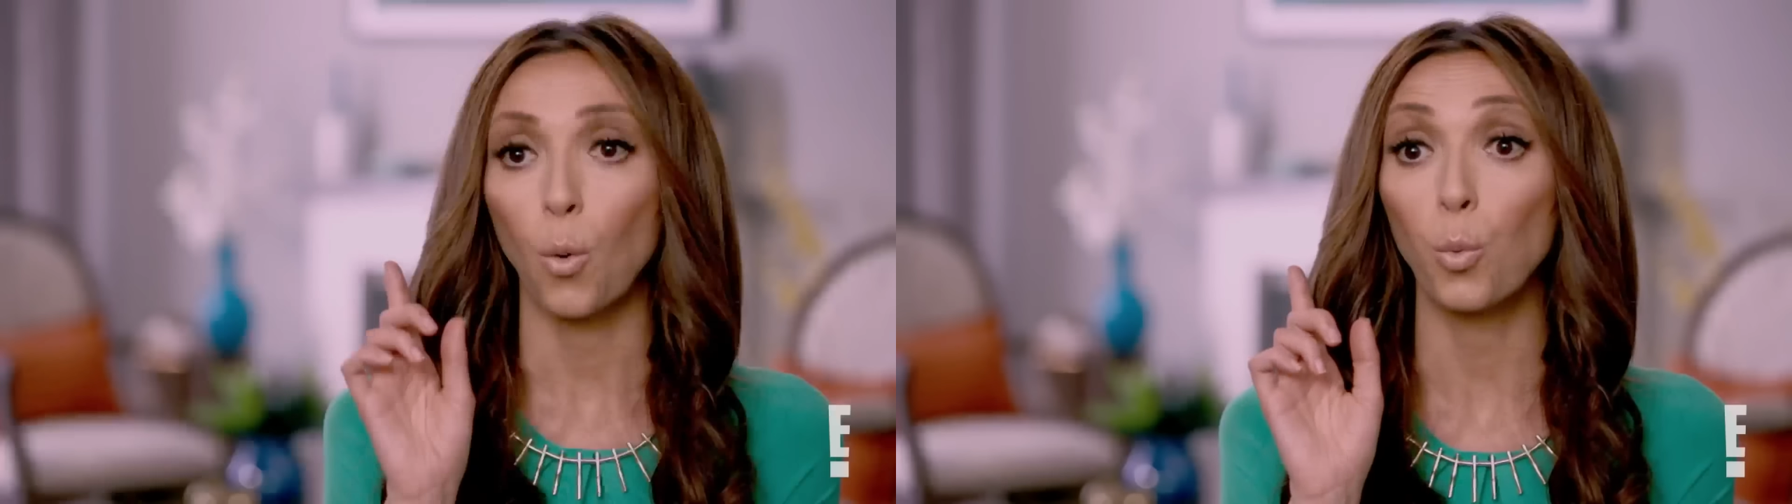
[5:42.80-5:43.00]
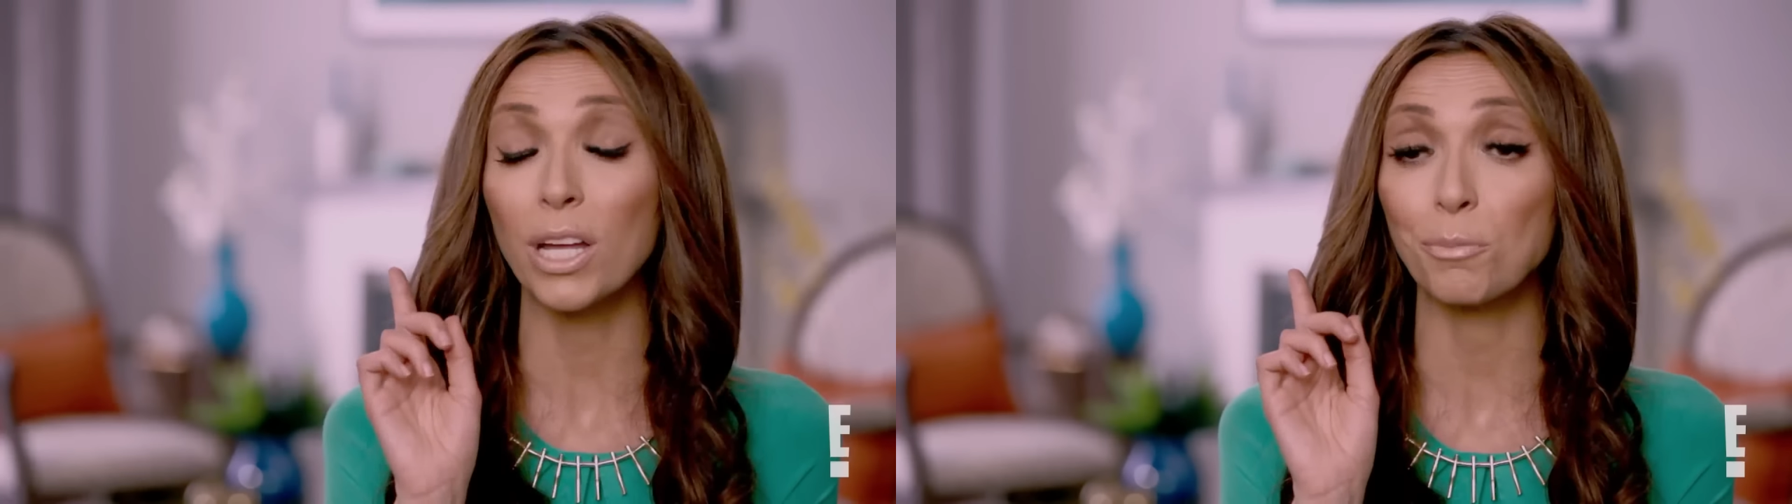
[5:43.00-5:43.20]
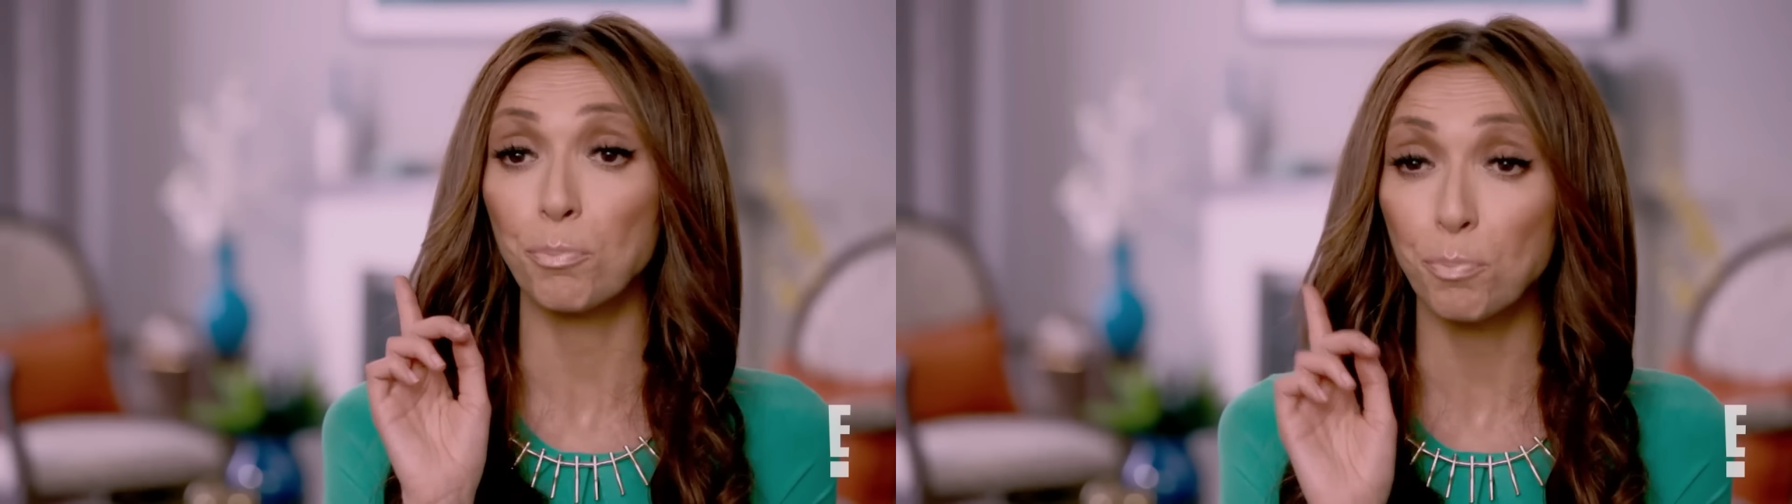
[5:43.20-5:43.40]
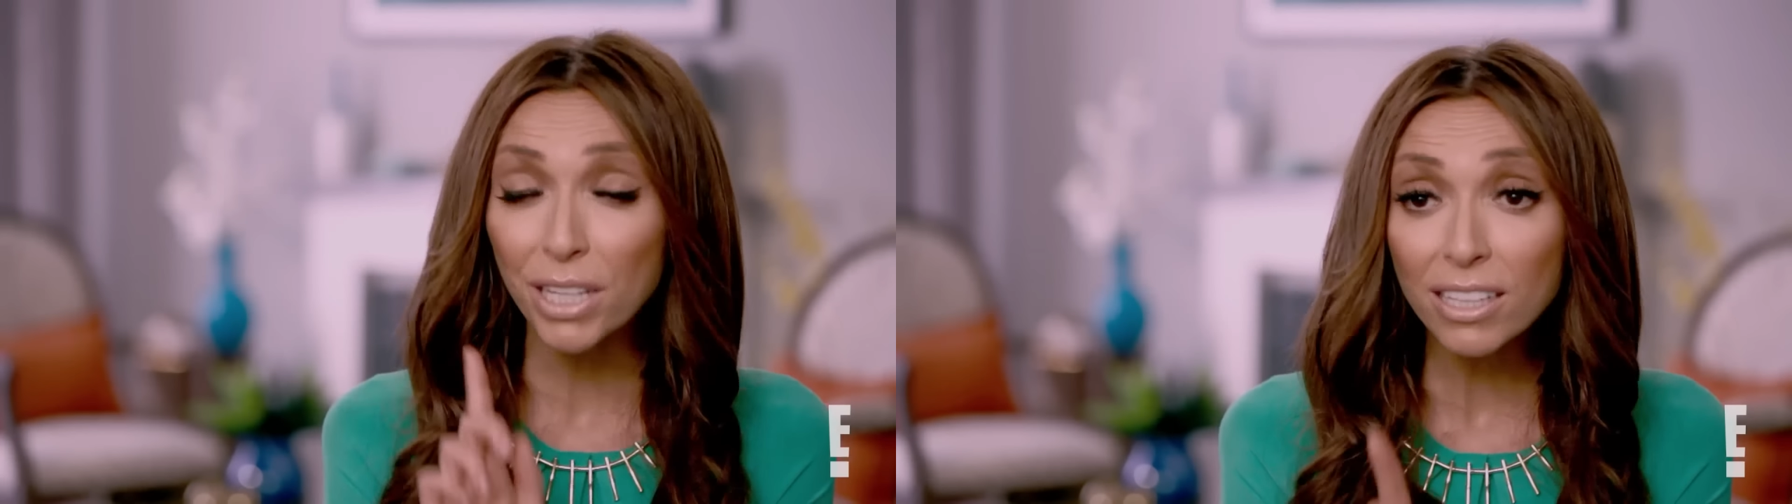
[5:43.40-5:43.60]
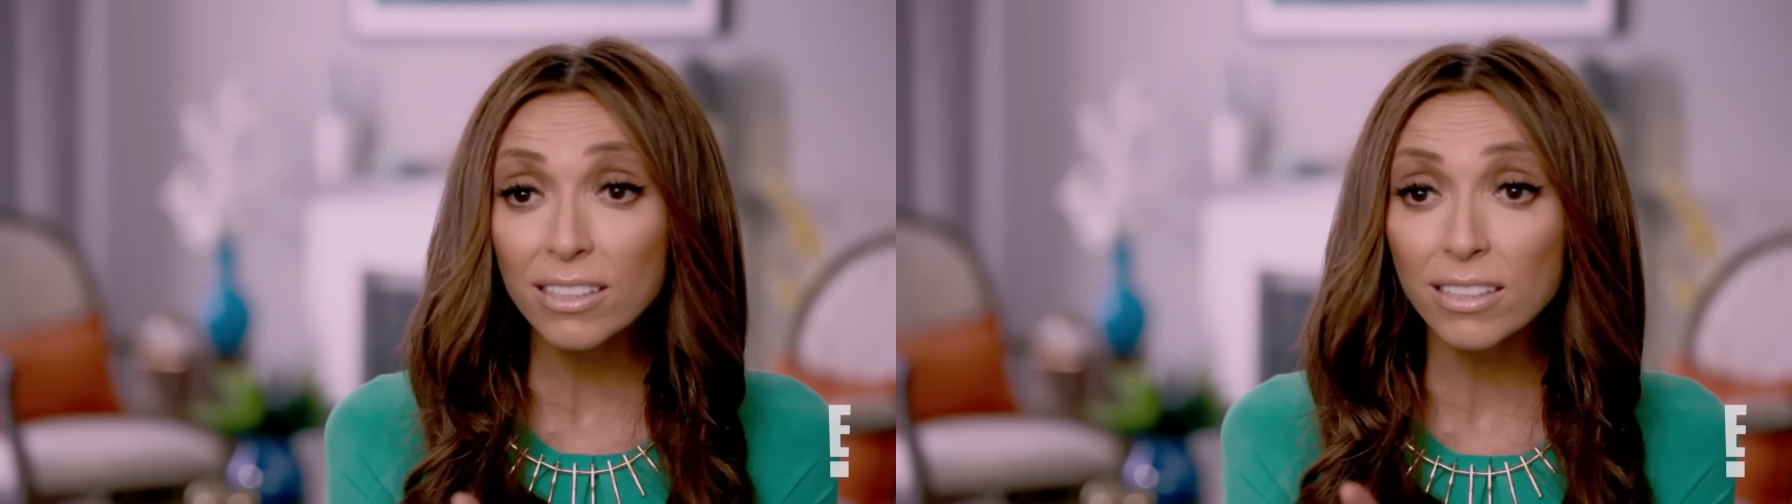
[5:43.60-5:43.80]
What
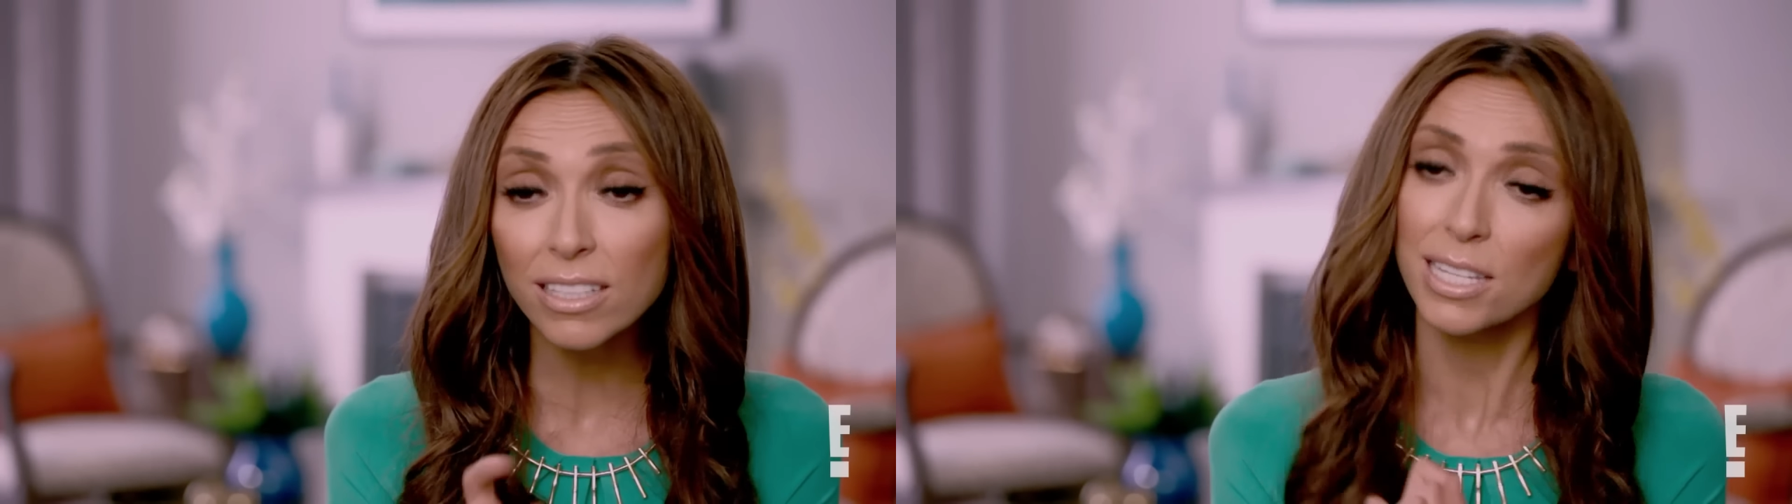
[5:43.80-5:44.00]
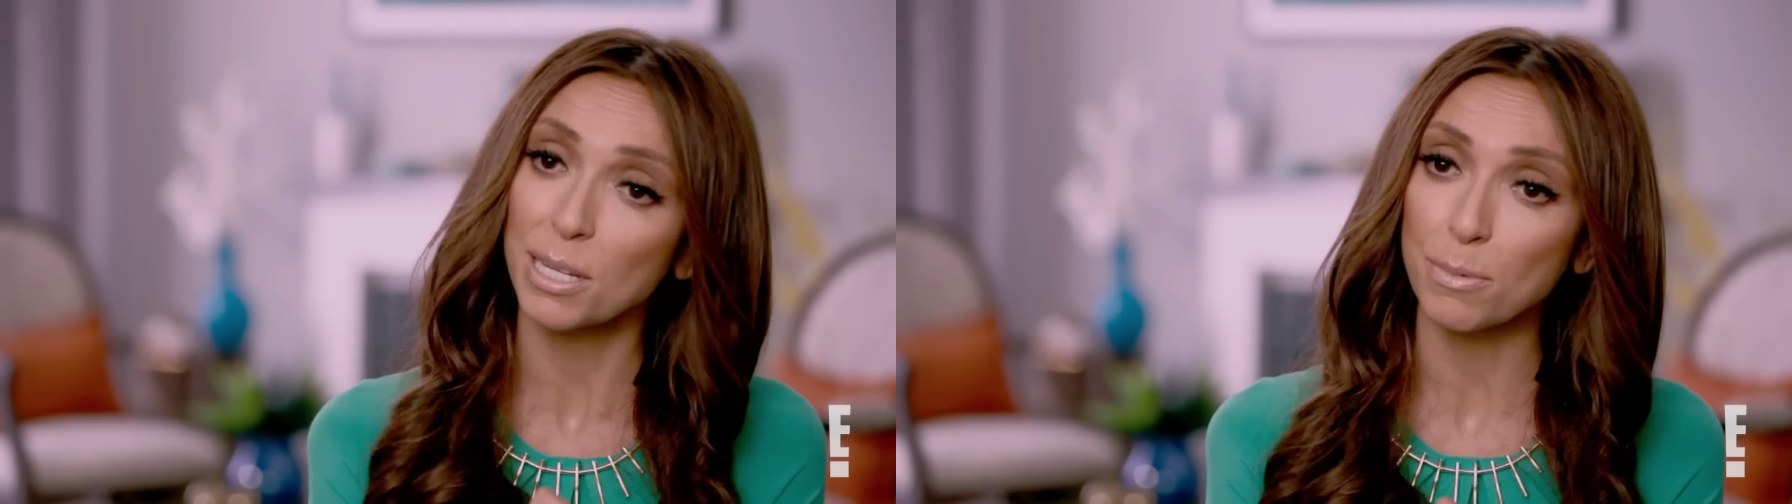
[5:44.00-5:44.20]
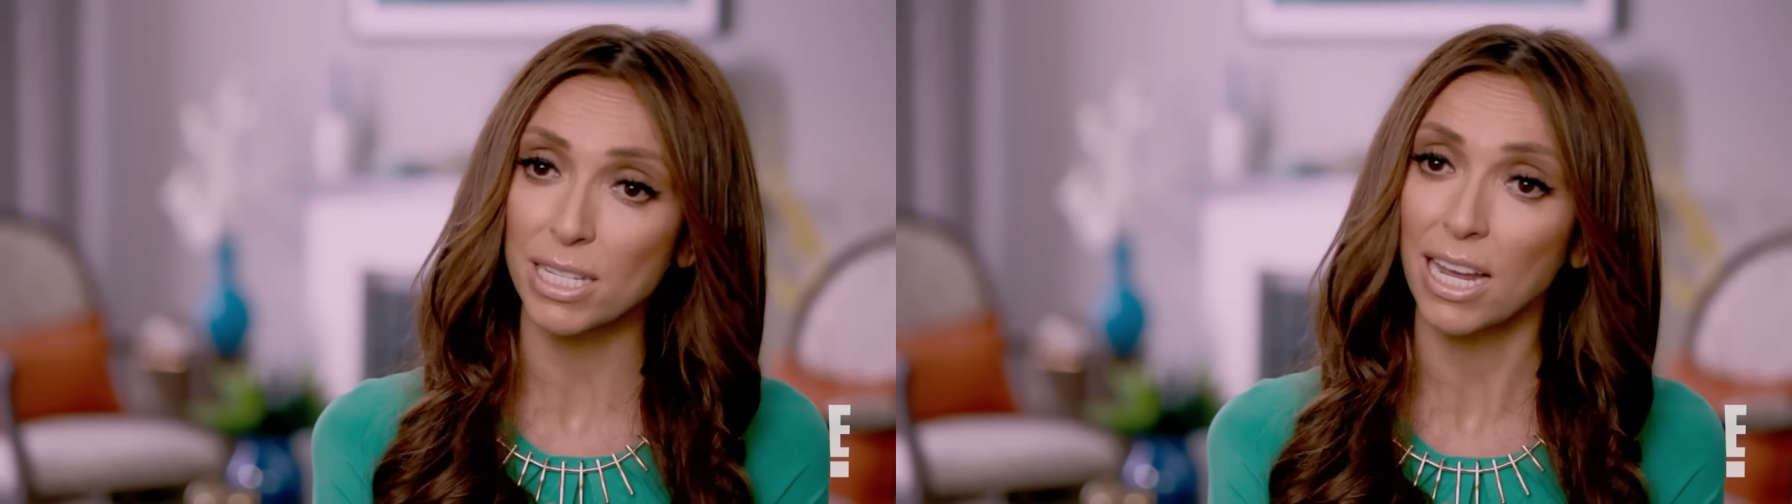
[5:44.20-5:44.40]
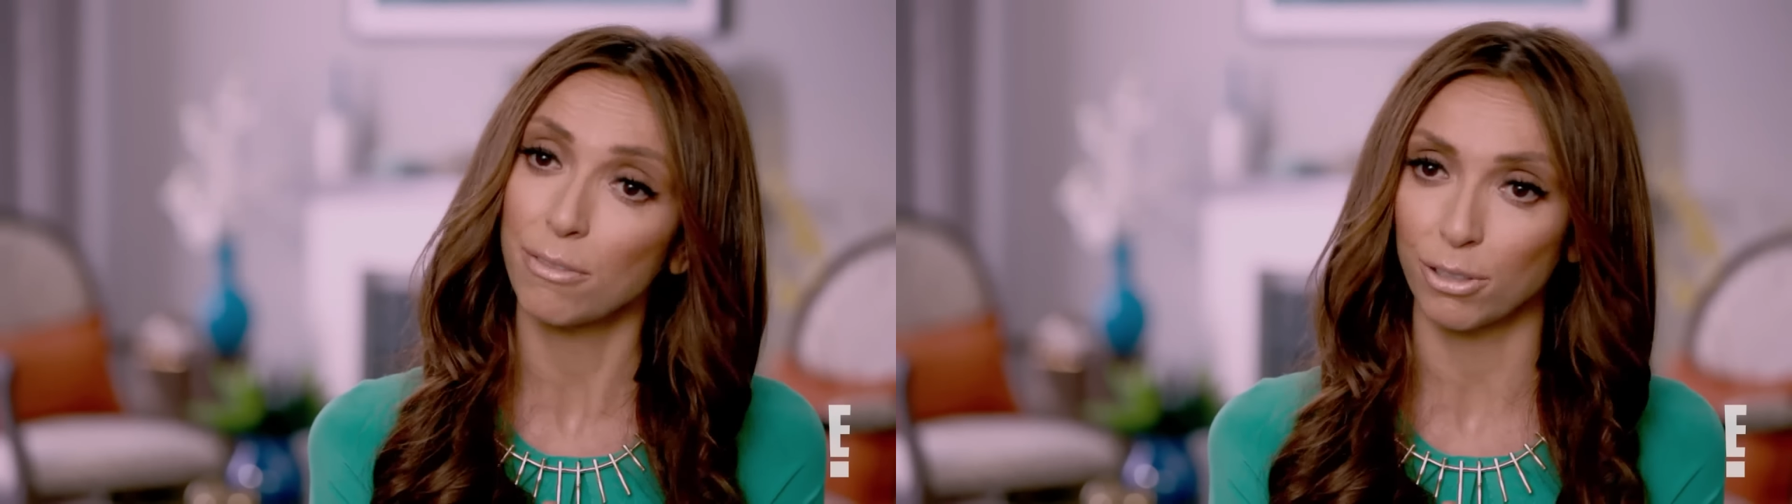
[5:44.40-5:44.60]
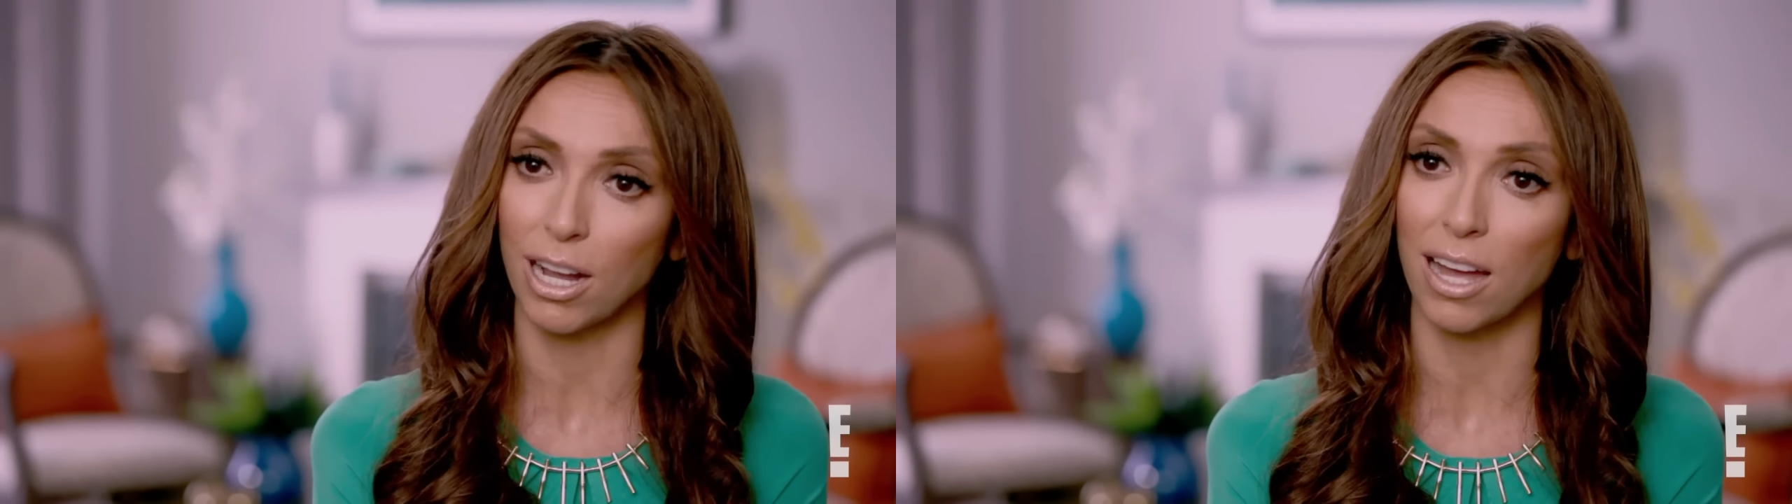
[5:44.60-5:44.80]
Bill seems to
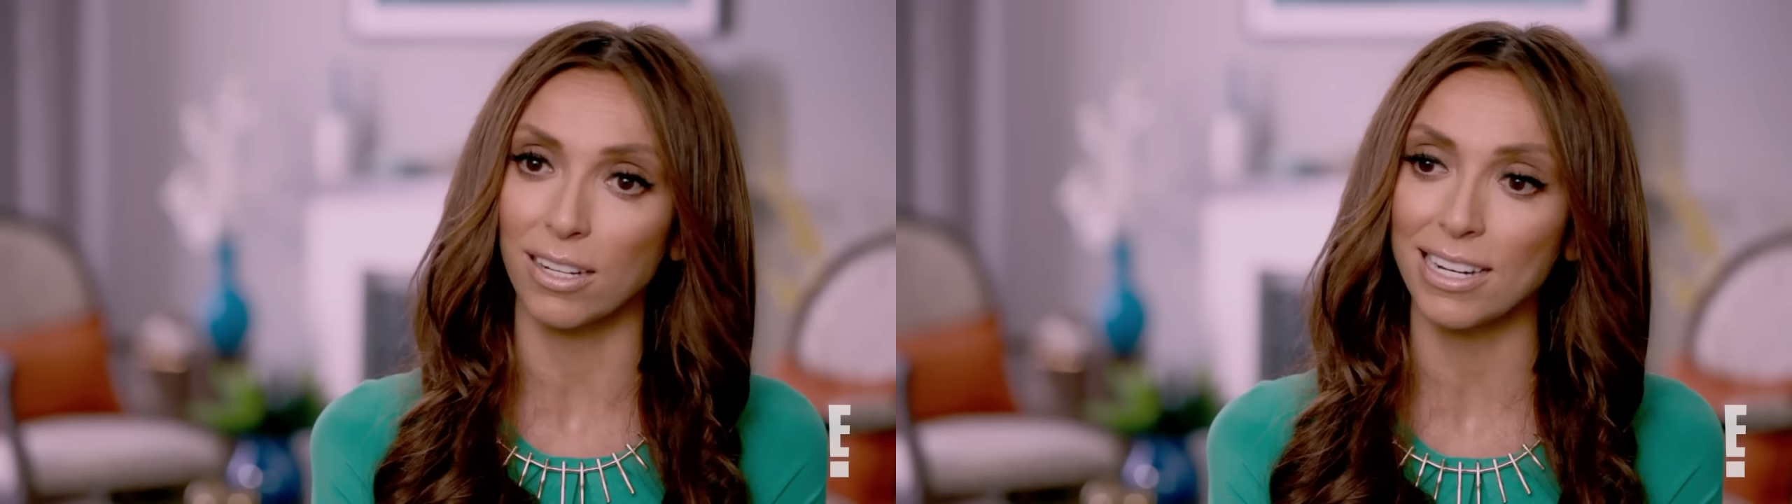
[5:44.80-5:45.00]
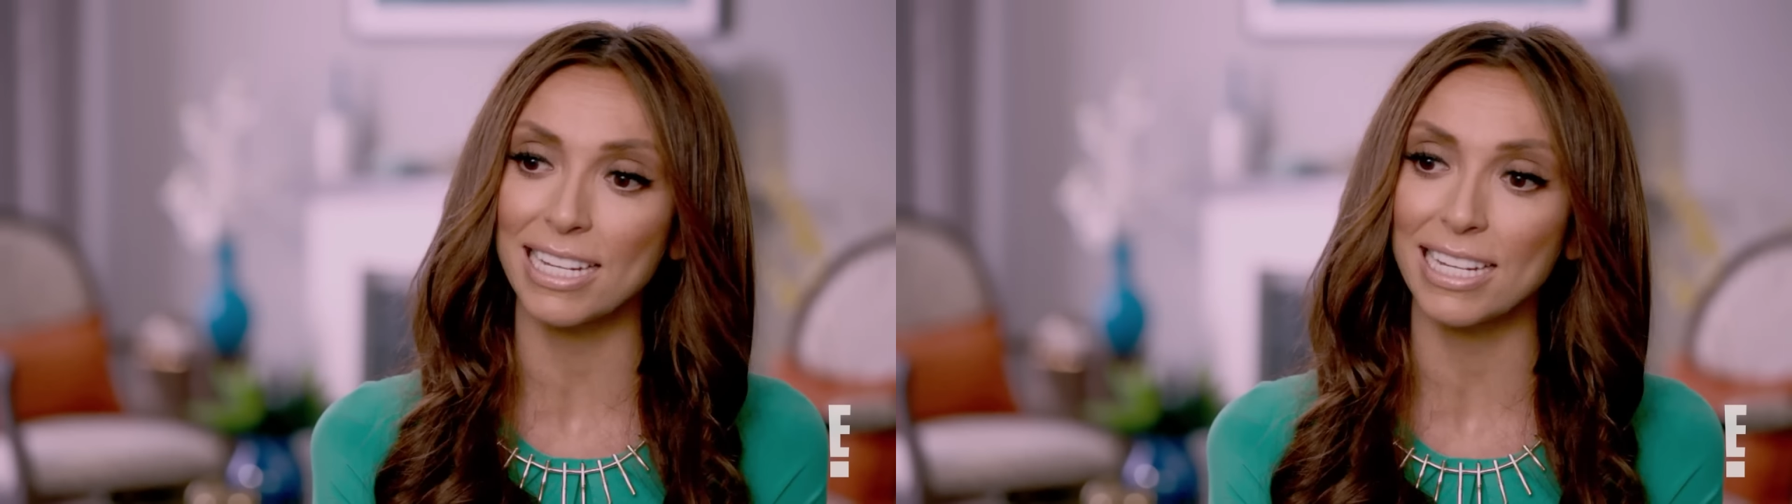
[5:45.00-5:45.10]
have forgotten